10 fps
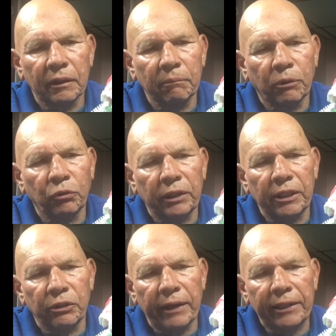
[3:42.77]
Both the
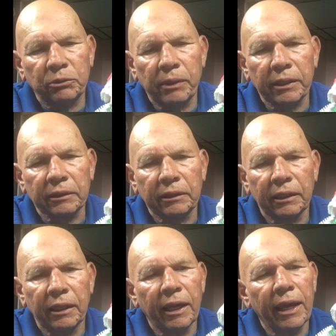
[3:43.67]
inner aspect
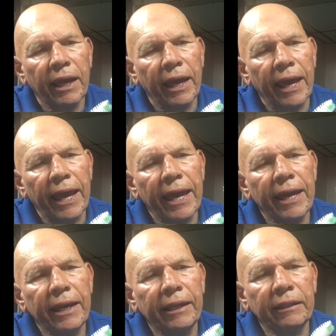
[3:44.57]

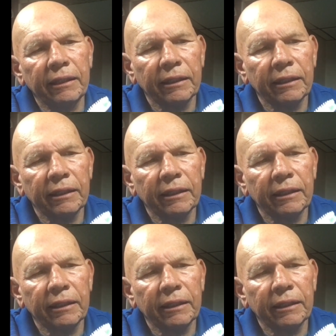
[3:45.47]
and,